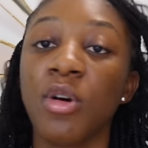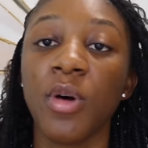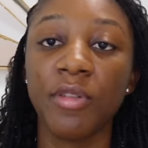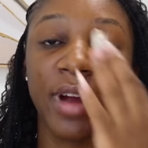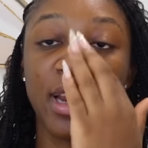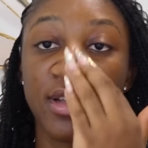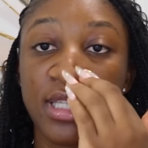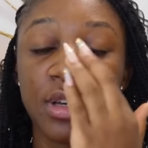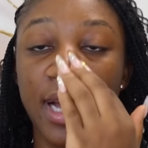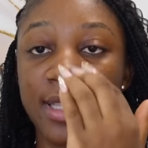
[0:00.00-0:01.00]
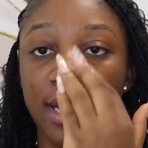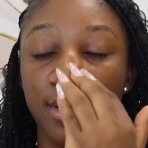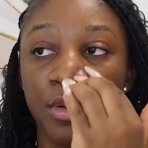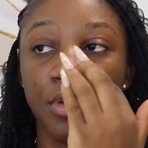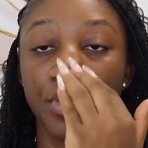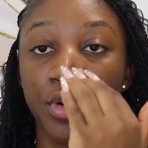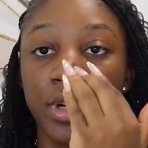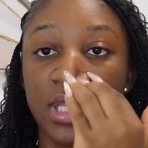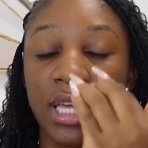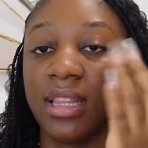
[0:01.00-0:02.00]
going right now I'll take you guys along of
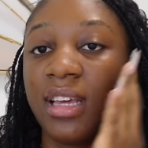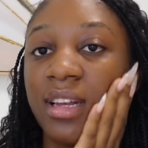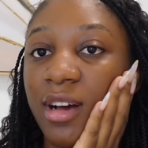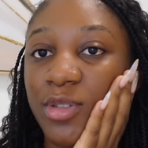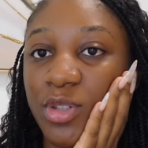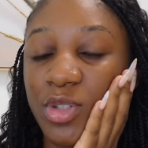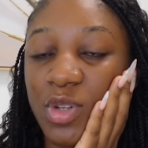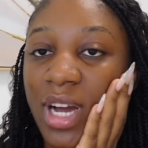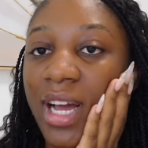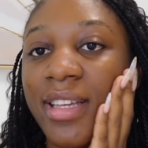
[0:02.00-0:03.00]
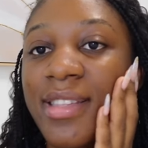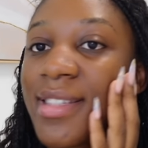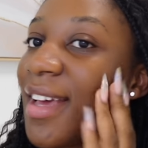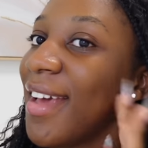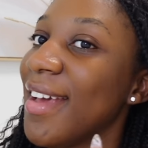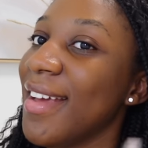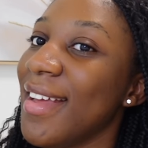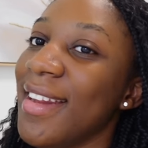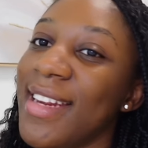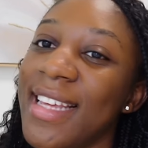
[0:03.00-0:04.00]
course and then i'll talk to you guys
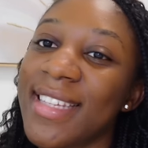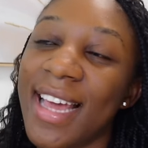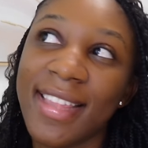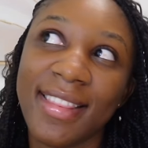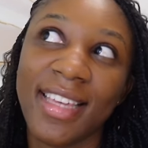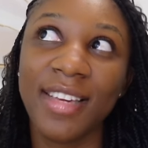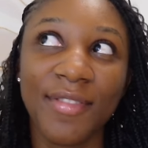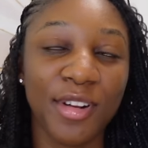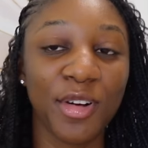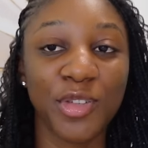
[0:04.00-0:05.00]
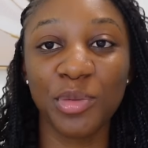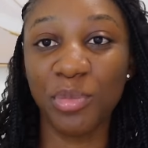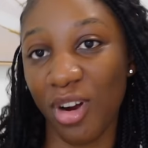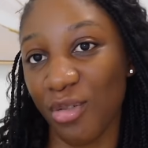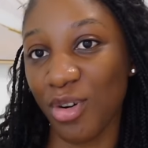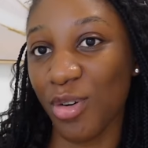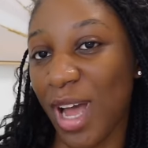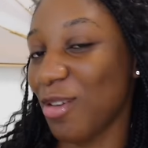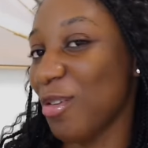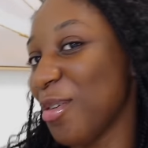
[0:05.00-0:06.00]
later in the evening or tomorrow
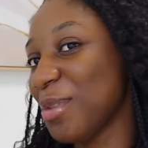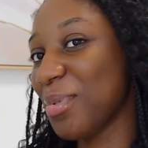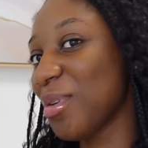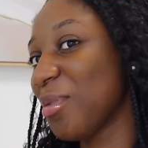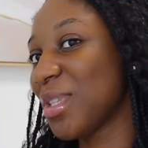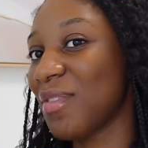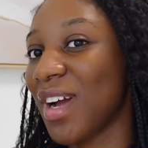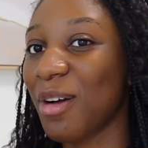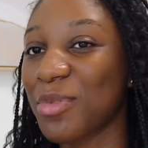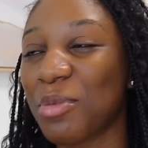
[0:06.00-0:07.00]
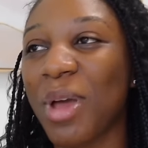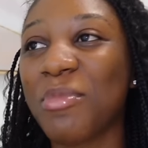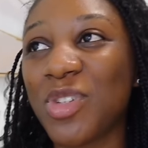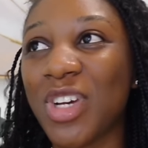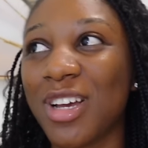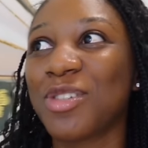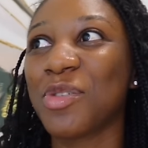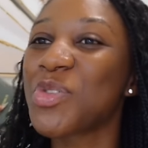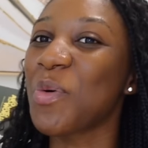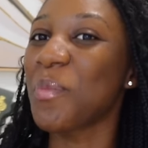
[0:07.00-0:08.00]
i don't know depending on whatever comes up i miss you guys
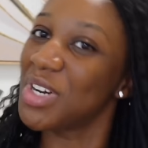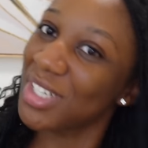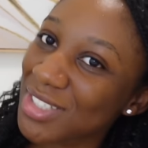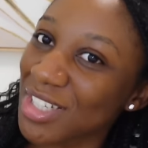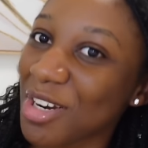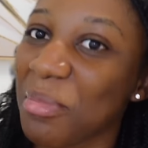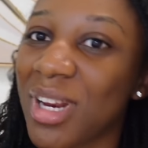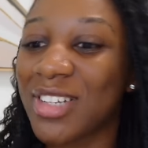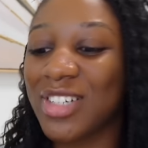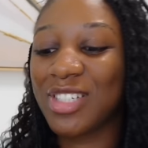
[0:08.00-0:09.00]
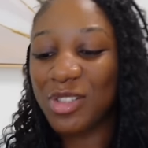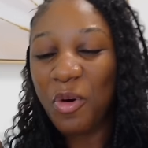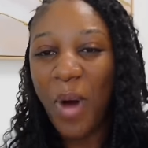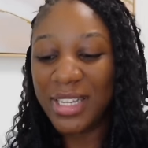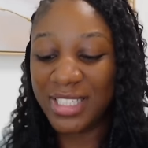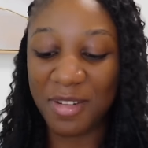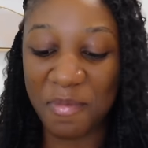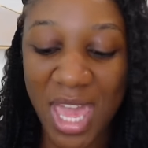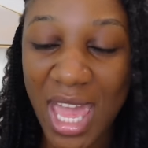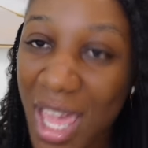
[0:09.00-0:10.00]
so so much and i'm glad you're still
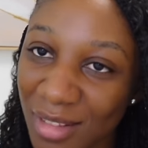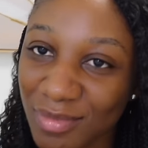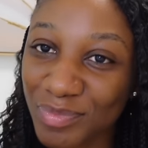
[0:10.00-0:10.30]
watching me